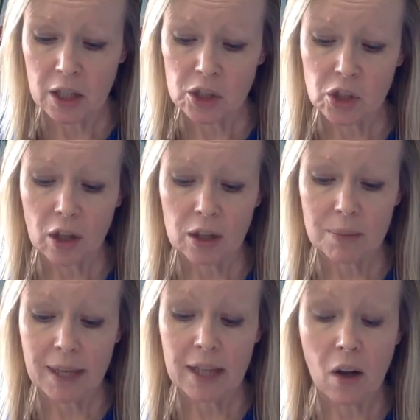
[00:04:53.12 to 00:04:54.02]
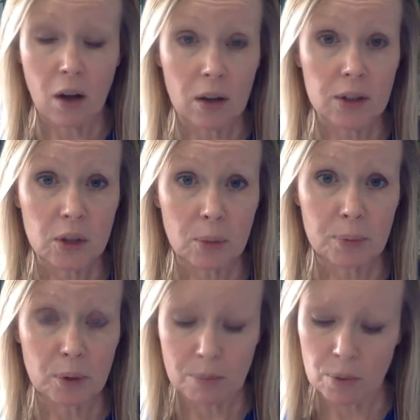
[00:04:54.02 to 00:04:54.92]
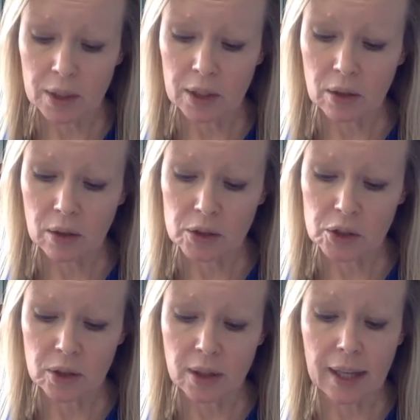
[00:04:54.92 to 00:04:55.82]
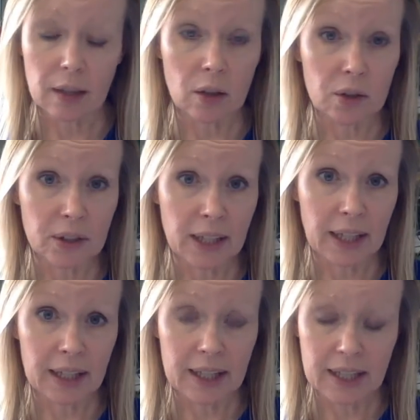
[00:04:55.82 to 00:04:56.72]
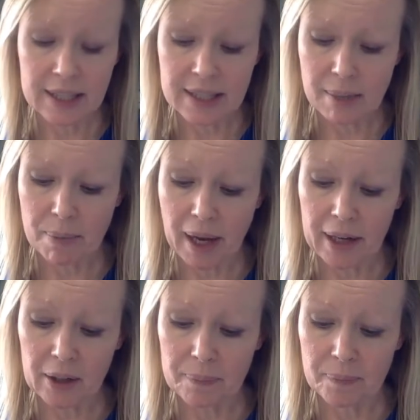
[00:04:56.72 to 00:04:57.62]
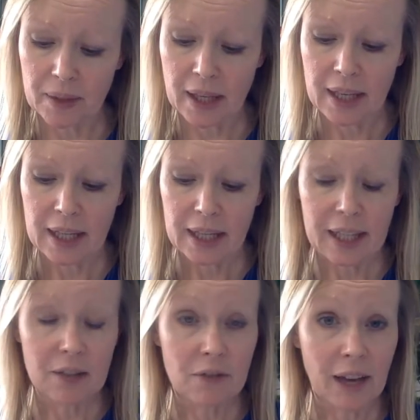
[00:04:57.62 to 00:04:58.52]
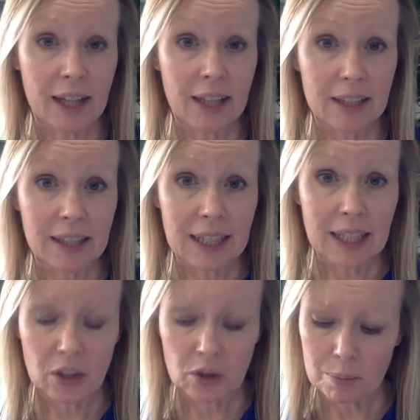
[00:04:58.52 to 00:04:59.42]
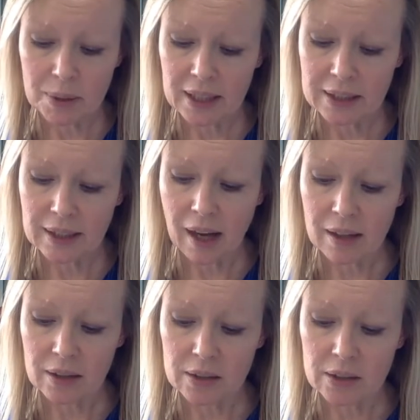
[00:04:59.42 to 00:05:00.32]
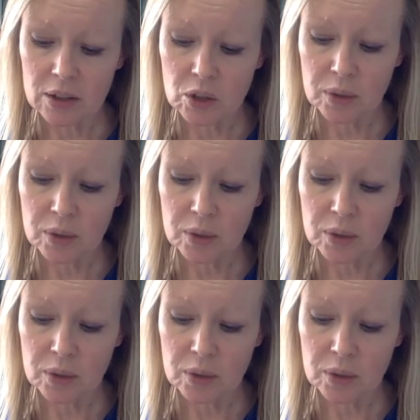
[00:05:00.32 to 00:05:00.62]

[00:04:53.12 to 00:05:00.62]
Charlemagne also promoted culture and learning in his empire. He invited leading European scholars to